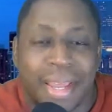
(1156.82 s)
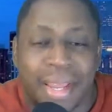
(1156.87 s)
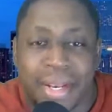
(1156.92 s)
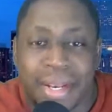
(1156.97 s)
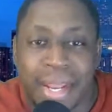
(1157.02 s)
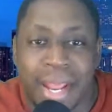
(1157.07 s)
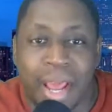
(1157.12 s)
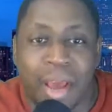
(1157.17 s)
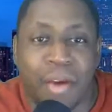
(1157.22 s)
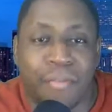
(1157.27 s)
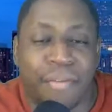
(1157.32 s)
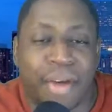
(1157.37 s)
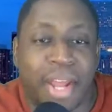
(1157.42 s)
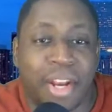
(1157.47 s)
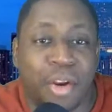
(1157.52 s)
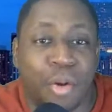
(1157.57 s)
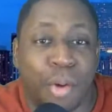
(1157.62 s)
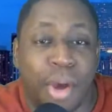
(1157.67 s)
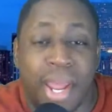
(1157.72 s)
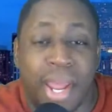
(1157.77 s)
Now, if I
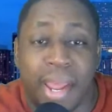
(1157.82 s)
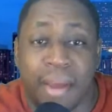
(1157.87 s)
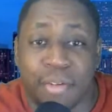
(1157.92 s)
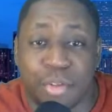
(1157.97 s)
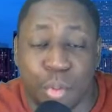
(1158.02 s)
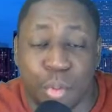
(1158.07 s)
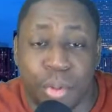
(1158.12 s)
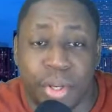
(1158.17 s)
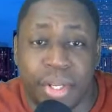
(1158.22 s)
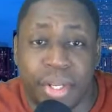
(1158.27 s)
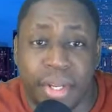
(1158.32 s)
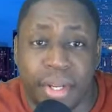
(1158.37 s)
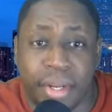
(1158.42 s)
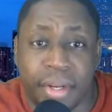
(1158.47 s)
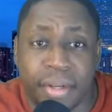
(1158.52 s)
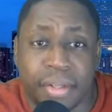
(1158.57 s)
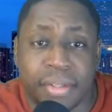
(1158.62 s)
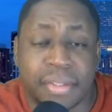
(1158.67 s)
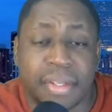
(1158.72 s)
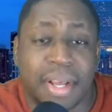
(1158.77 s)
know I have 20
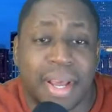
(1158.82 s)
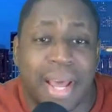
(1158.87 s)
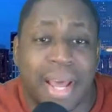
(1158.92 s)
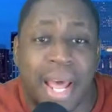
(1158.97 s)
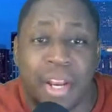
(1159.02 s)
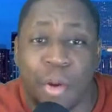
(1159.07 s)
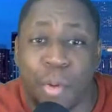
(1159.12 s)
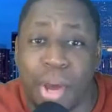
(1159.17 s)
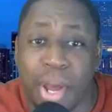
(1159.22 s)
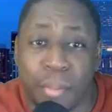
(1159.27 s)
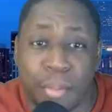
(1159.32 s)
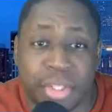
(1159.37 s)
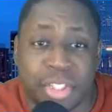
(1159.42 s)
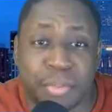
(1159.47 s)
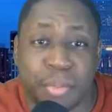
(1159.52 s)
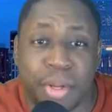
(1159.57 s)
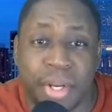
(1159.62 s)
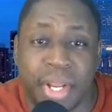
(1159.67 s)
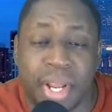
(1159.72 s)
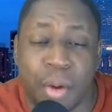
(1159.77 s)
years, I know how much
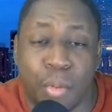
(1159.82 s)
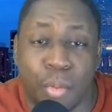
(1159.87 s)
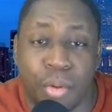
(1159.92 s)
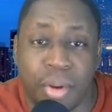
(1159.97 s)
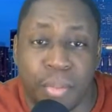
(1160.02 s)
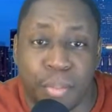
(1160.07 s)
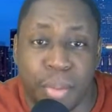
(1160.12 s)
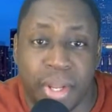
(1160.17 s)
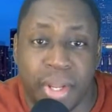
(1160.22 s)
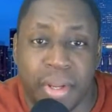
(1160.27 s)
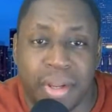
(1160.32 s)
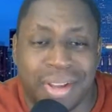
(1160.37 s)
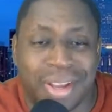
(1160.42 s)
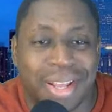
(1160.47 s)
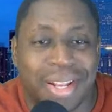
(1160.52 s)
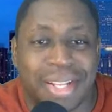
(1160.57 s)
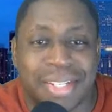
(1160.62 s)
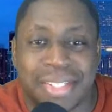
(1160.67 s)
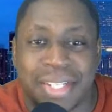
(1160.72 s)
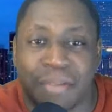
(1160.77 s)
money I want to make, and
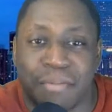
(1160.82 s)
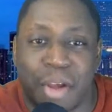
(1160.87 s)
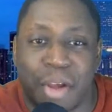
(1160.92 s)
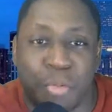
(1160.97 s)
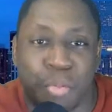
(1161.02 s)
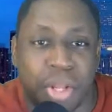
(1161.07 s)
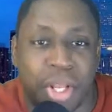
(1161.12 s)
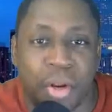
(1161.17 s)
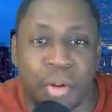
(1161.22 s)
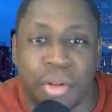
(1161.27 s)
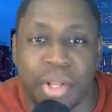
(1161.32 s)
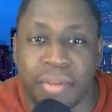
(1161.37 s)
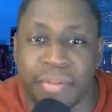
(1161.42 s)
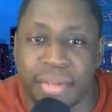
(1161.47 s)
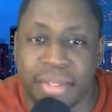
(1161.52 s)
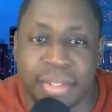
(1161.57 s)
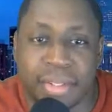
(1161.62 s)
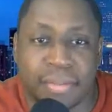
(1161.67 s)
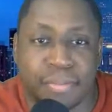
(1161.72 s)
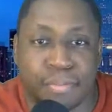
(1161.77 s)
let's say if I plan on living
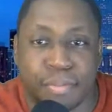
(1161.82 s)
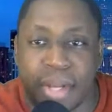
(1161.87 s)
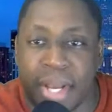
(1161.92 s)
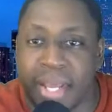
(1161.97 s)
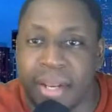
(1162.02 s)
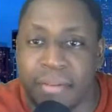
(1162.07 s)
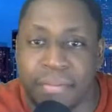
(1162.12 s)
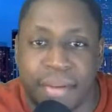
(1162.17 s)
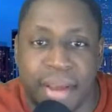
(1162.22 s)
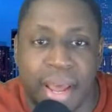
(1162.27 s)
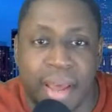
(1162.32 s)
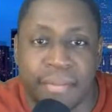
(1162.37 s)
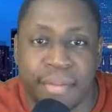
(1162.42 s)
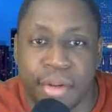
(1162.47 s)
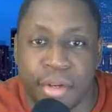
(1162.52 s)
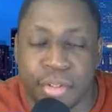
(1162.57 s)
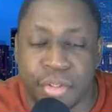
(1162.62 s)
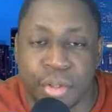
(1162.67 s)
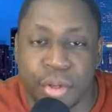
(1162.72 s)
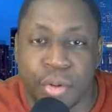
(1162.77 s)
to 85
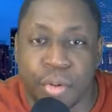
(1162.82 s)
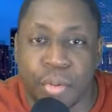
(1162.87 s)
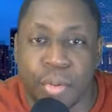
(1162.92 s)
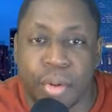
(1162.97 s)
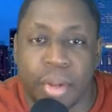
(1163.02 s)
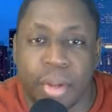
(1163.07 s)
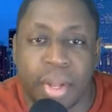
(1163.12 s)
years old,